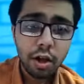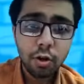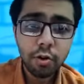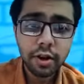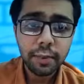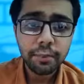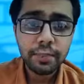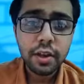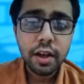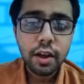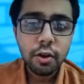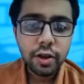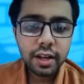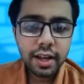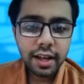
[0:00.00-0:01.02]
Okay,
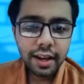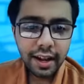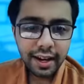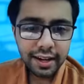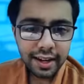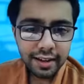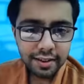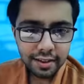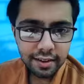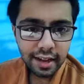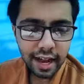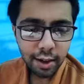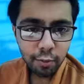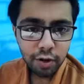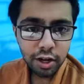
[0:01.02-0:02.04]
the right answer,
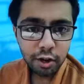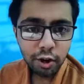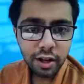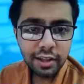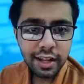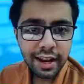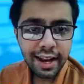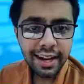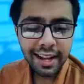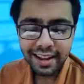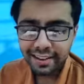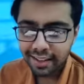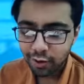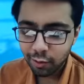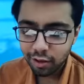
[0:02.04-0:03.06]
I am only wrong, and the right
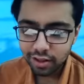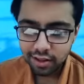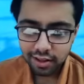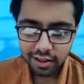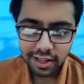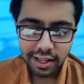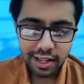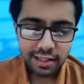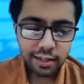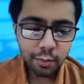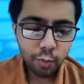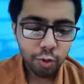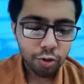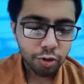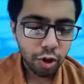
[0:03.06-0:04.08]
answer was the
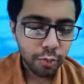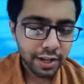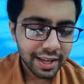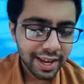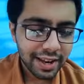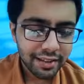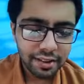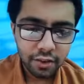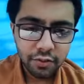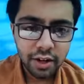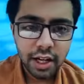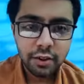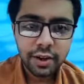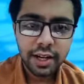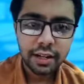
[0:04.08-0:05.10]
most common cancer
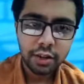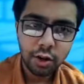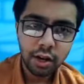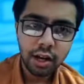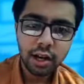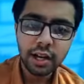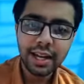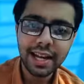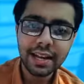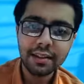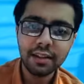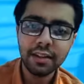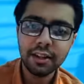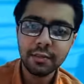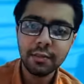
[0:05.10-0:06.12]
worldwide is not lung
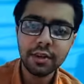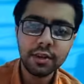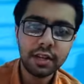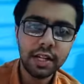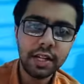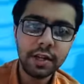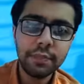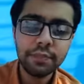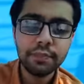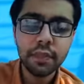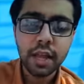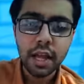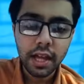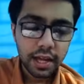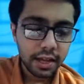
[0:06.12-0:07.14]
cancer, it is basically,
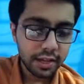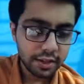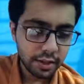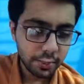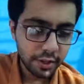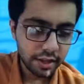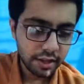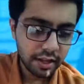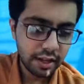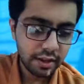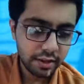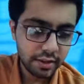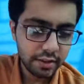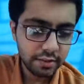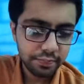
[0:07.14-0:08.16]
it's a breast
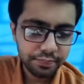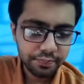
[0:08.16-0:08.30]
cancer.